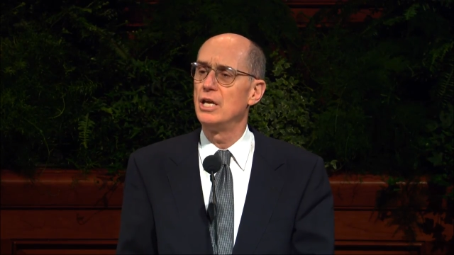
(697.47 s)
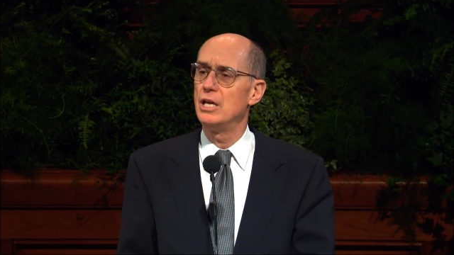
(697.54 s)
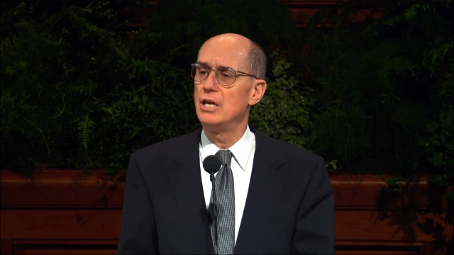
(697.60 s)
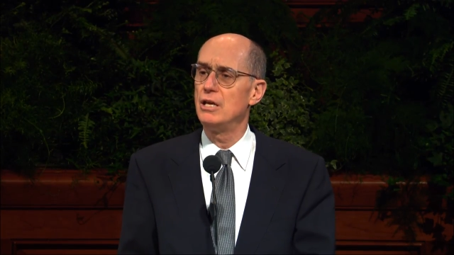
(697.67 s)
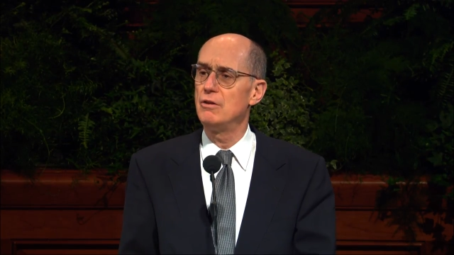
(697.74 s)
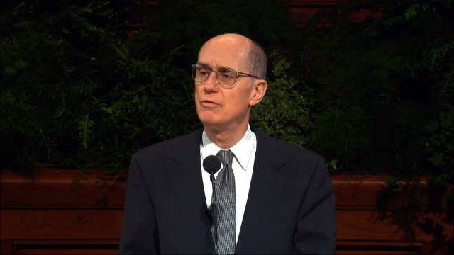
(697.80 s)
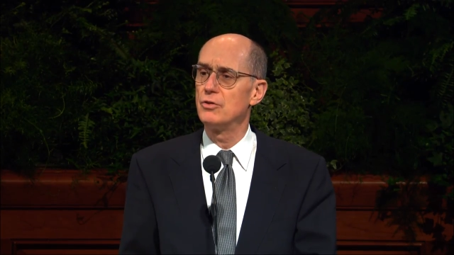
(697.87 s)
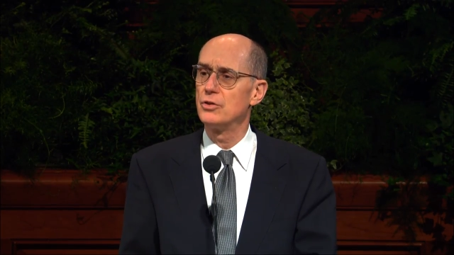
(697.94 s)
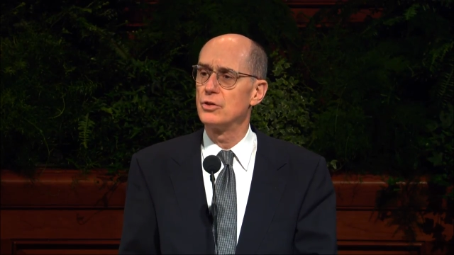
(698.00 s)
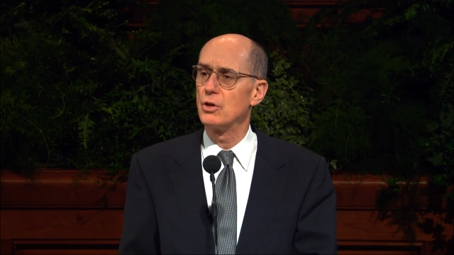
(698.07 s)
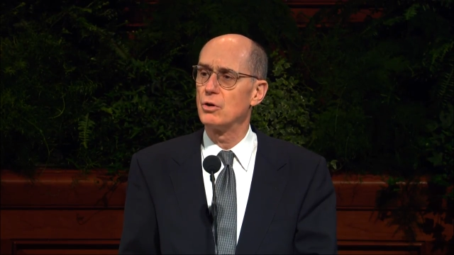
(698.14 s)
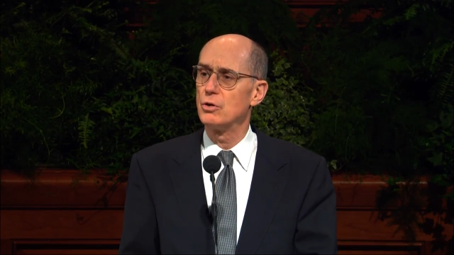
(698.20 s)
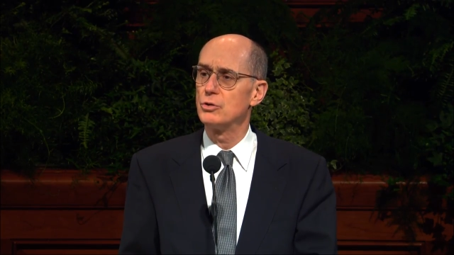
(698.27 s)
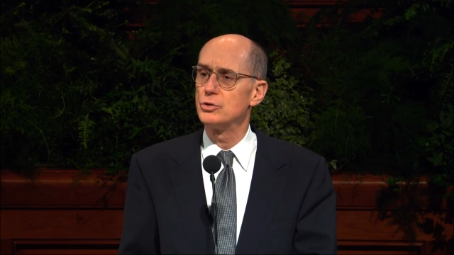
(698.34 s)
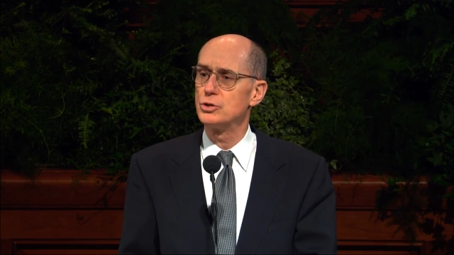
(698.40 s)
even
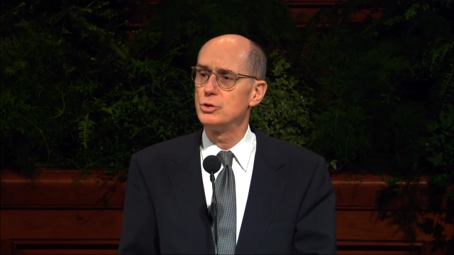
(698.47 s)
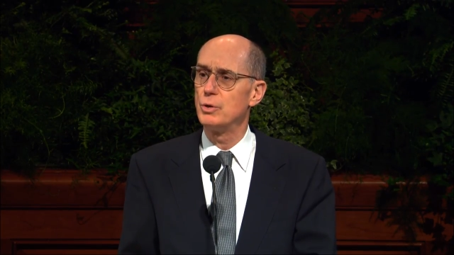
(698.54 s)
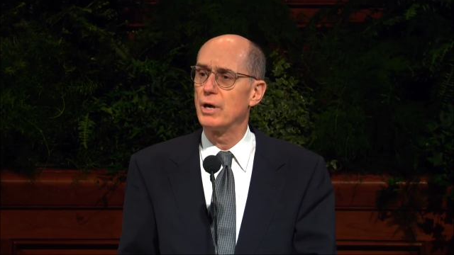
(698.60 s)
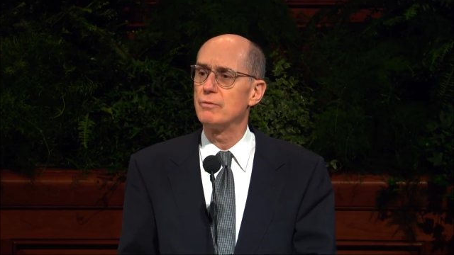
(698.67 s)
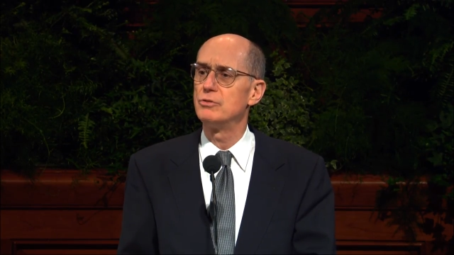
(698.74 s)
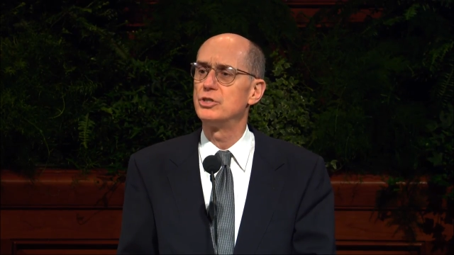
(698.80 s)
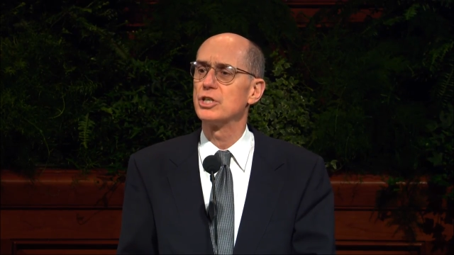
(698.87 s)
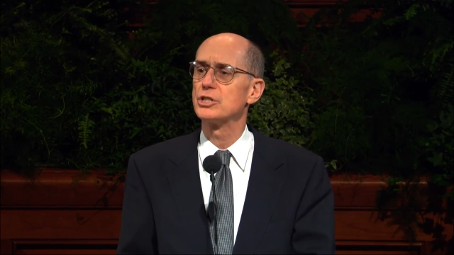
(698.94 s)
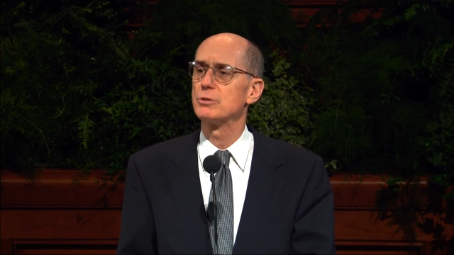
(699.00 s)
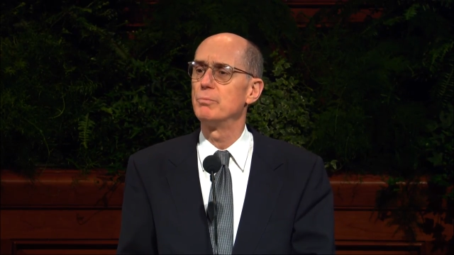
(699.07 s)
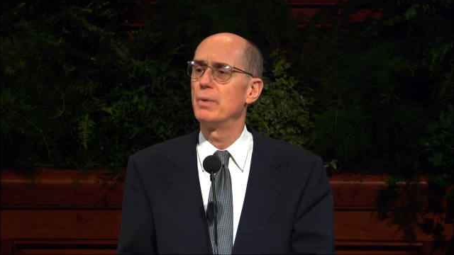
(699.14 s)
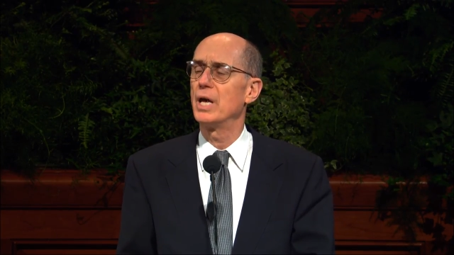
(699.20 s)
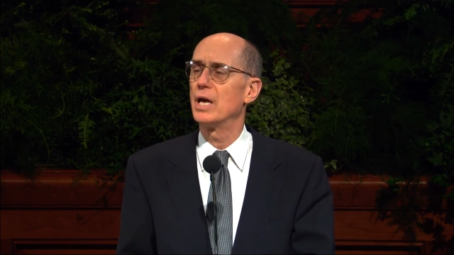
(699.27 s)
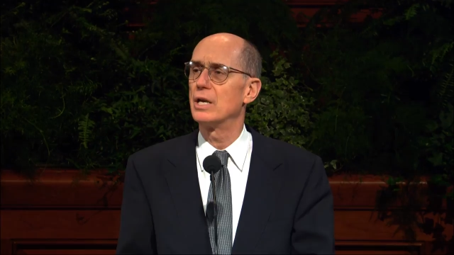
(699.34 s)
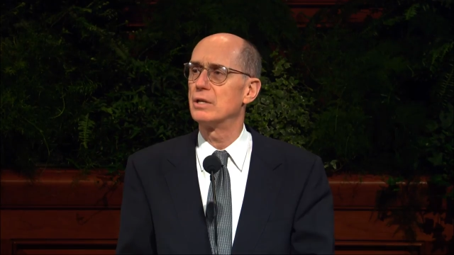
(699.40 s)
those you have just
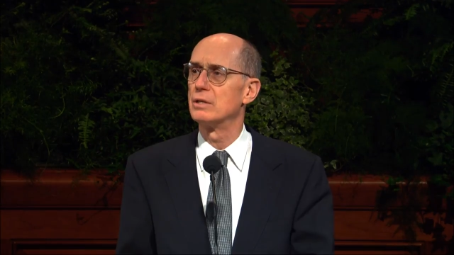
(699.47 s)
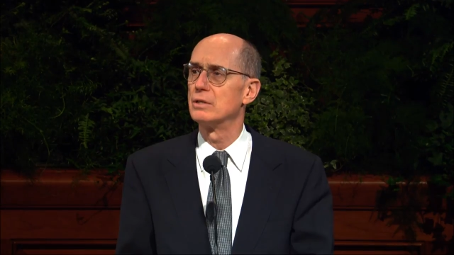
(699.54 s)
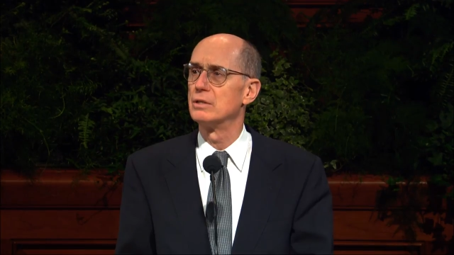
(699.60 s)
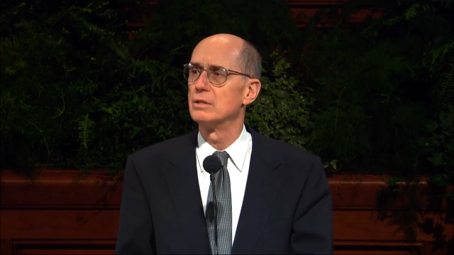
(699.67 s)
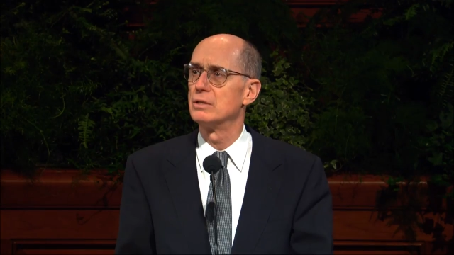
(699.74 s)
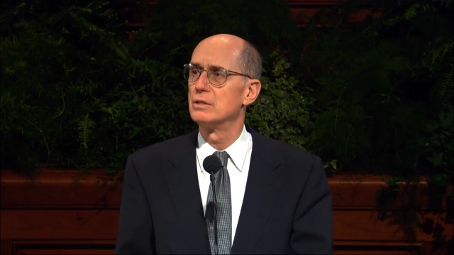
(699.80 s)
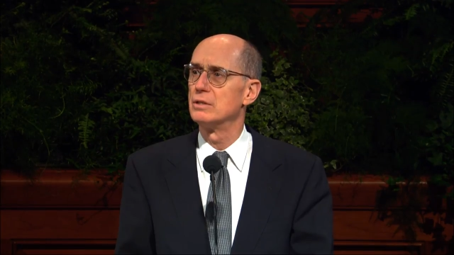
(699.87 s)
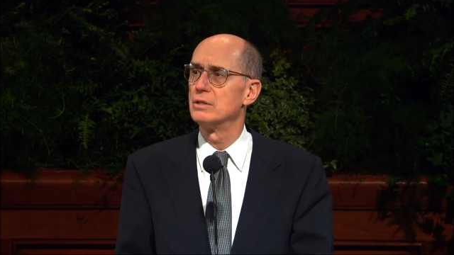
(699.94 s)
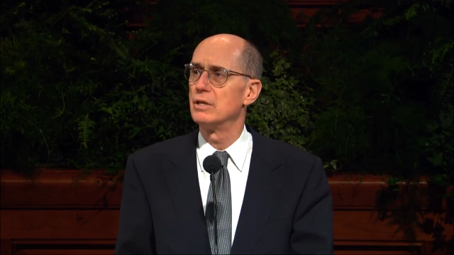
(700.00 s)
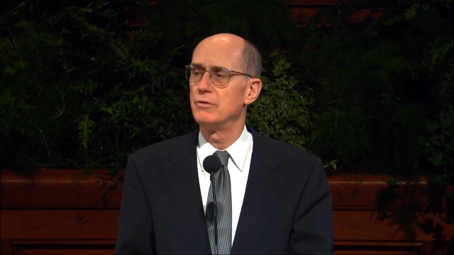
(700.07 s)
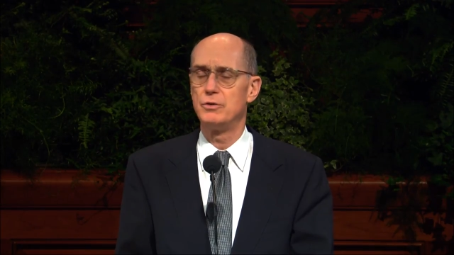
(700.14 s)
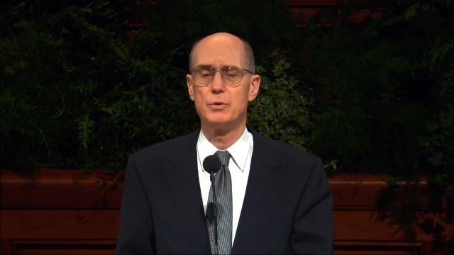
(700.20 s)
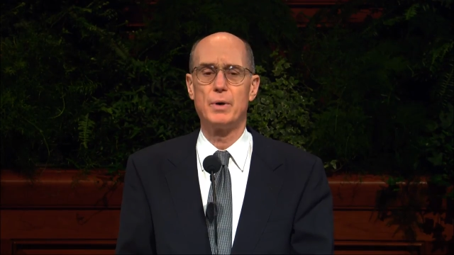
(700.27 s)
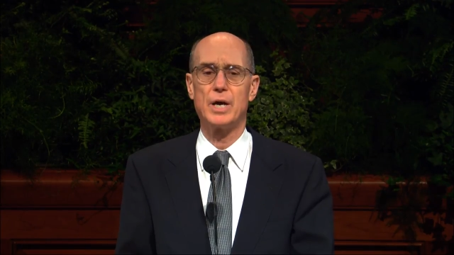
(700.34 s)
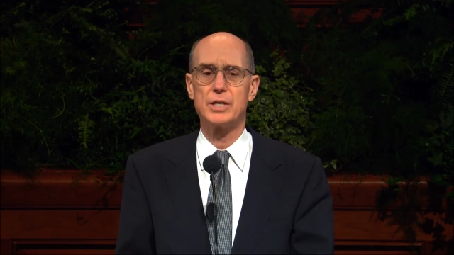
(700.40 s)
met if
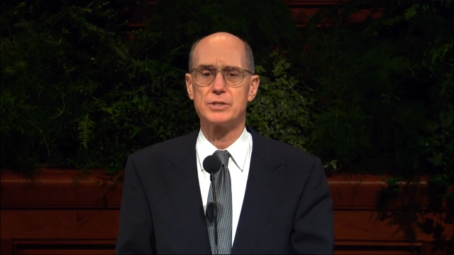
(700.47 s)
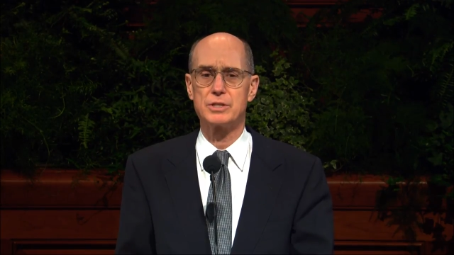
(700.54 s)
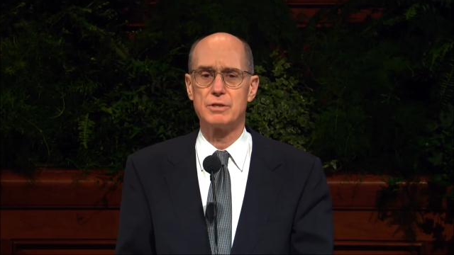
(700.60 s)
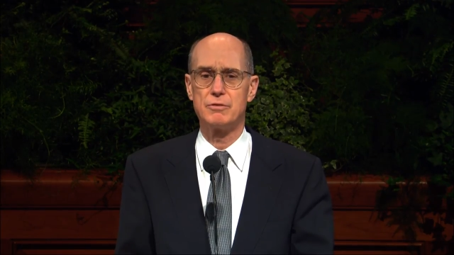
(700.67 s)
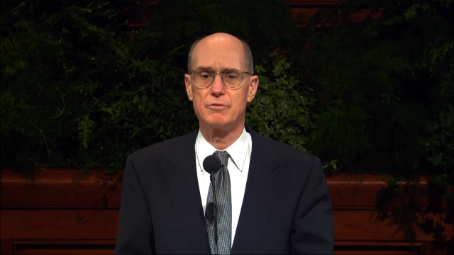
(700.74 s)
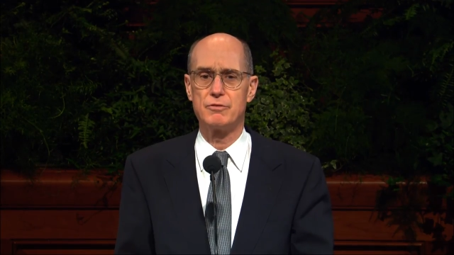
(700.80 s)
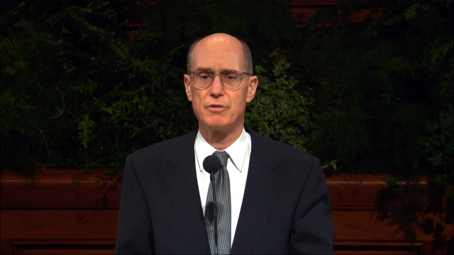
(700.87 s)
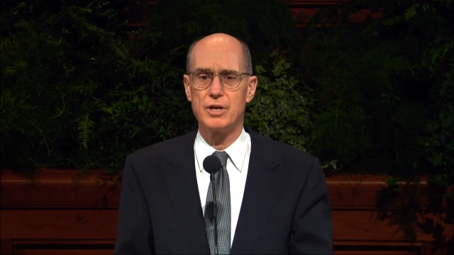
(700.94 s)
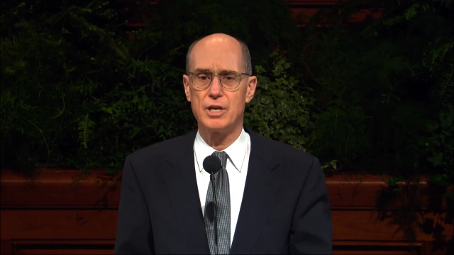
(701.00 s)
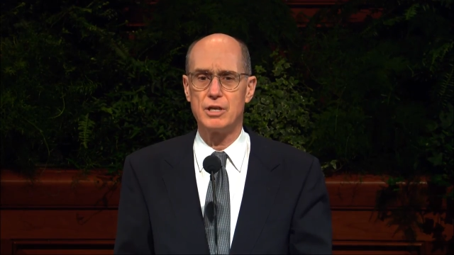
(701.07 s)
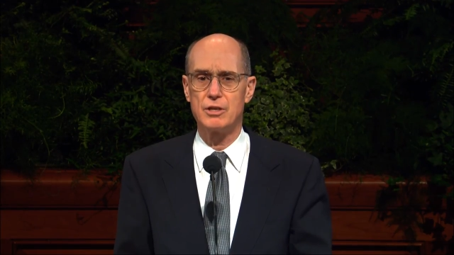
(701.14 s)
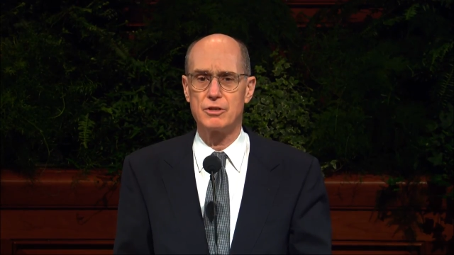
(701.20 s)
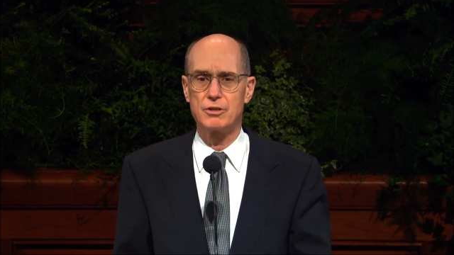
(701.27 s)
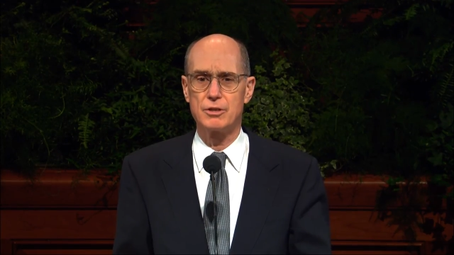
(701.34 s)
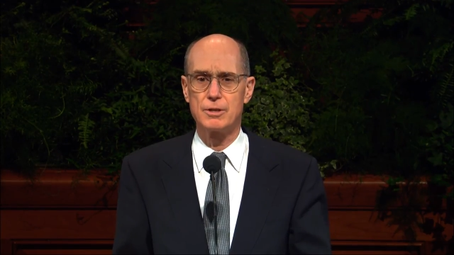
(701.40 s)
you ask in
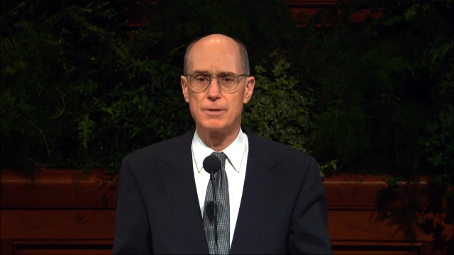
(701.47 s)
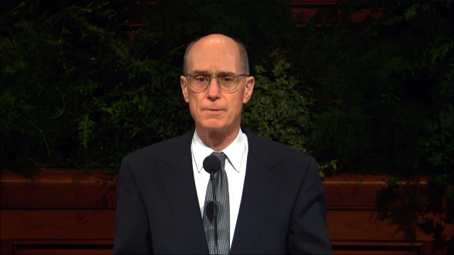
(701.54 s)
faith.